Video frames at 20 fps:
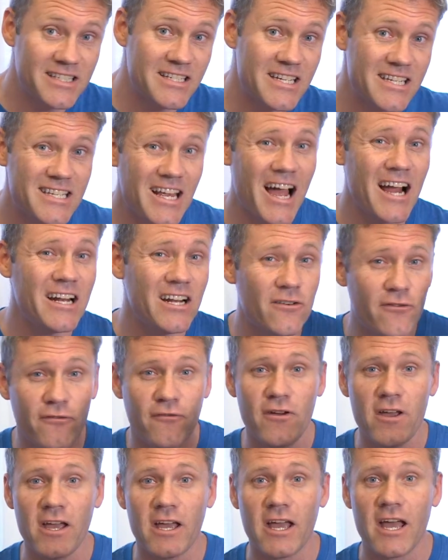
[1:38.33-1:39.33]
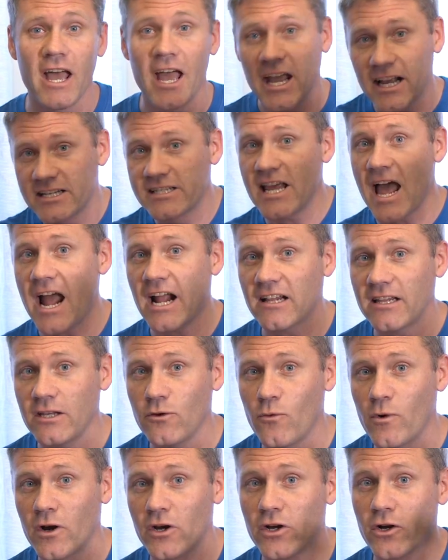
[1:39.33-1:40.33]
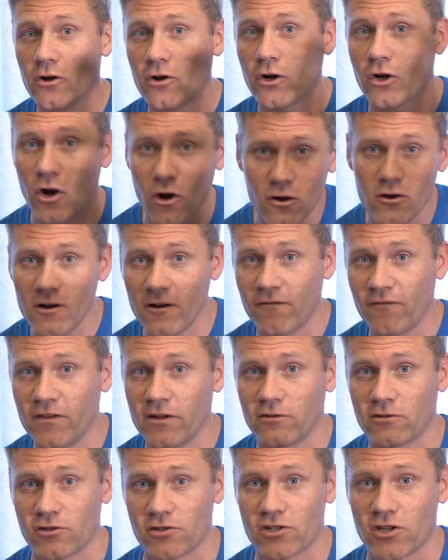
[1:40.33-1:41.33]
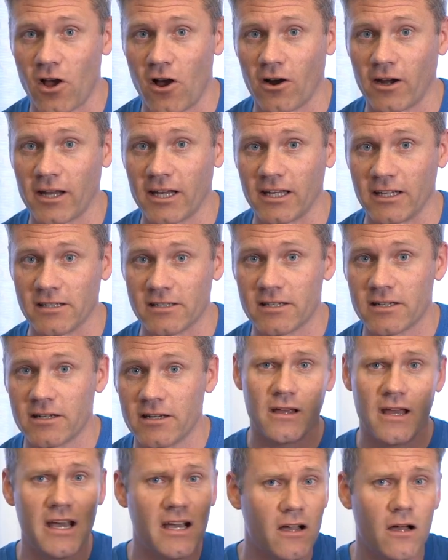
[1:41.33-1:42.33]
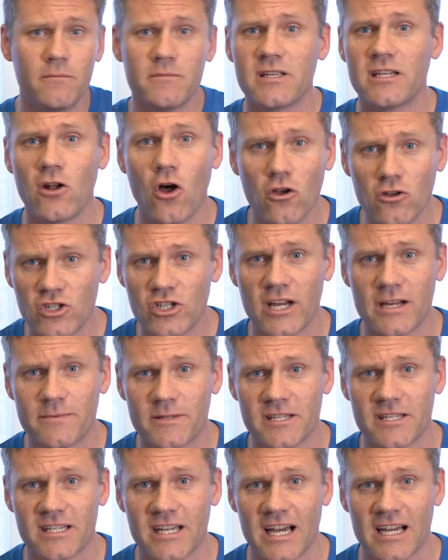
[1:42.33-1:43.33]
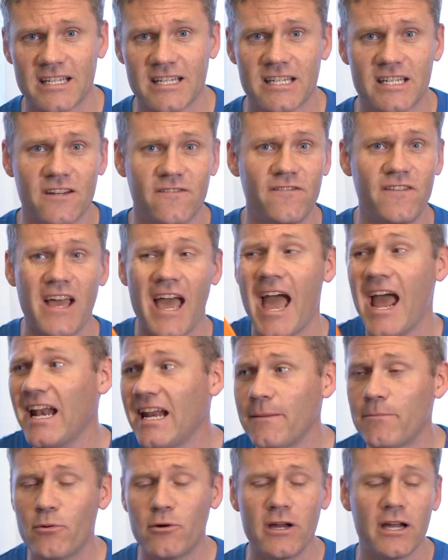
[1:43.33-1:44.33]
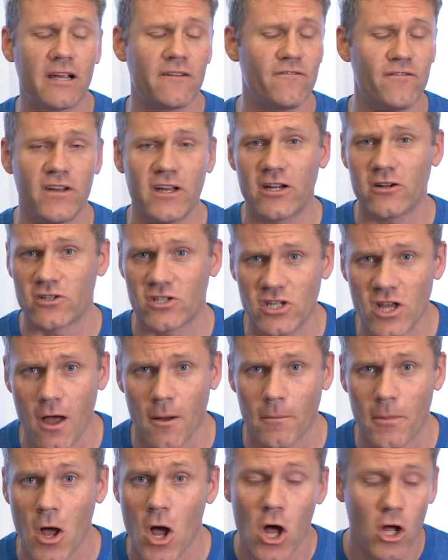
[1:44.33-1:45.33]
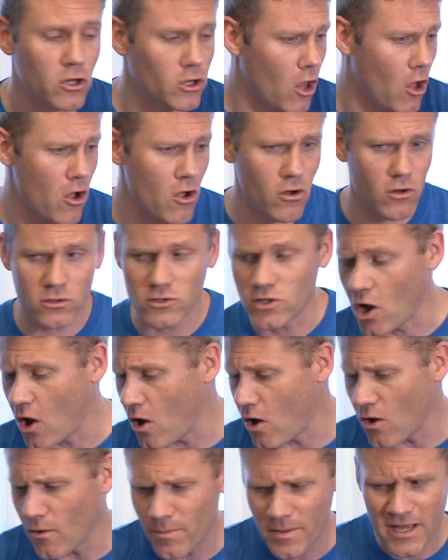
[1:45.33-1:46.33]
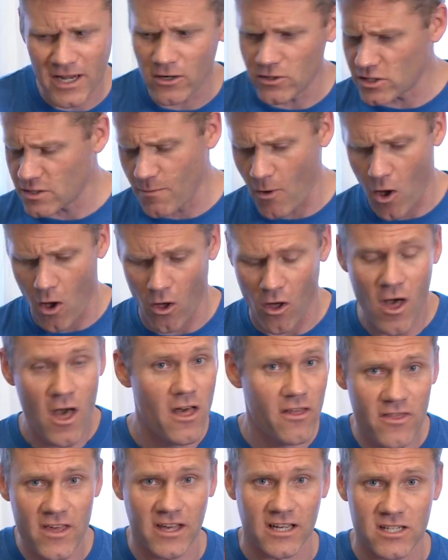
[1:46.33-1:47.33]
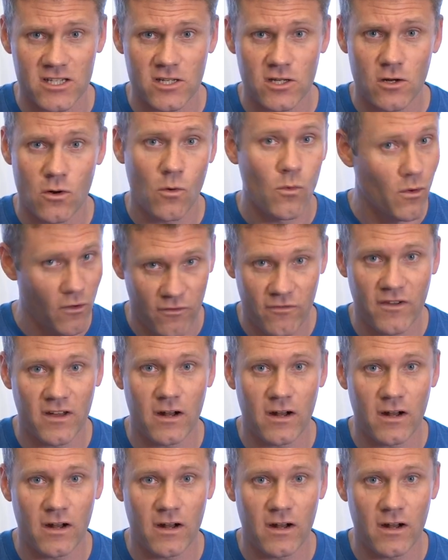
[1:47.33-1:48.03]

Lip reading: designed to fit exactly where your current filter sock is. It comes in all shapes and sizes to fit any pre-configured sump. Long, tall, big, or small, this will fit